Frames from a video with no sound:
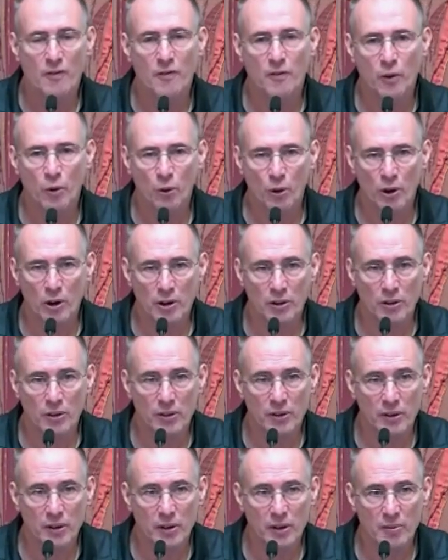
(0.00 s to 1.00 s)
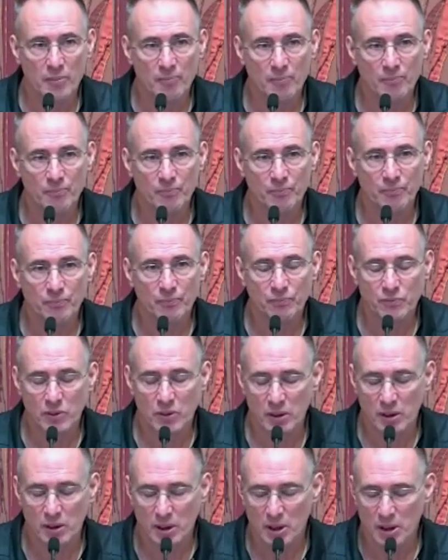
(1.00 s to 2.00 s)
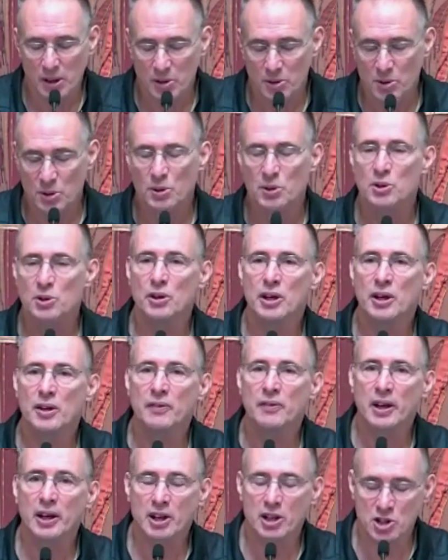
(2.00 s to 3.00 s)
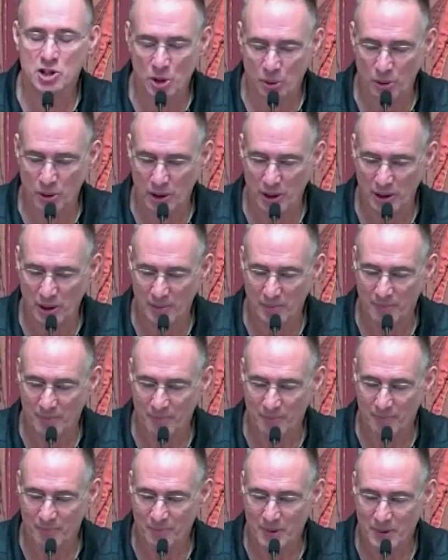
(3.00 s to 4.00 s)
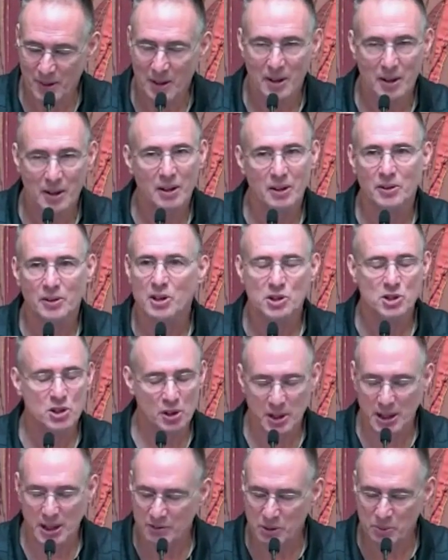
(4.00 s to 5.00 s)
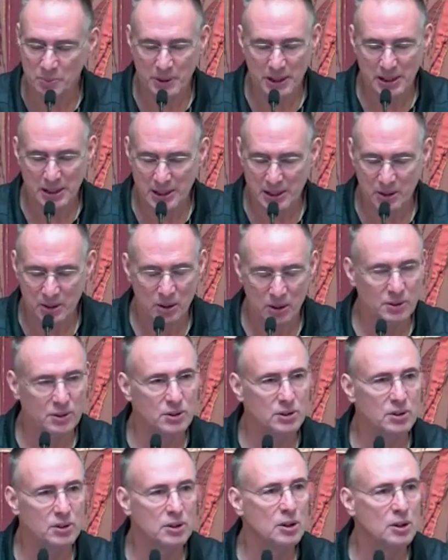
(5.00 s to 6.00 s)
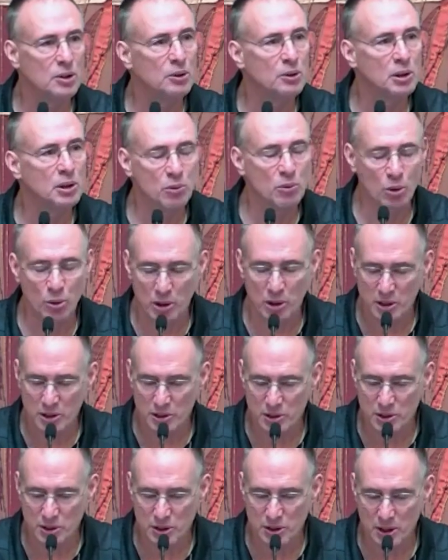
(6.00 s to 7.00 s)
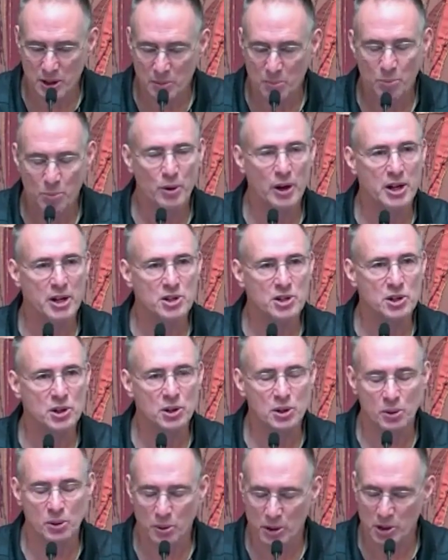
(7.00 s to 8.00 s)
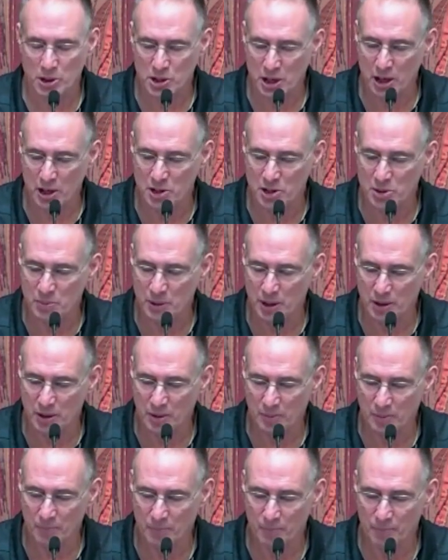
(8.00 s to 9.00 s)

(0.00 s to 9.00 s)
Fourth, do your giving in joy. There should never be guilt, remorse, pressure, or judgment.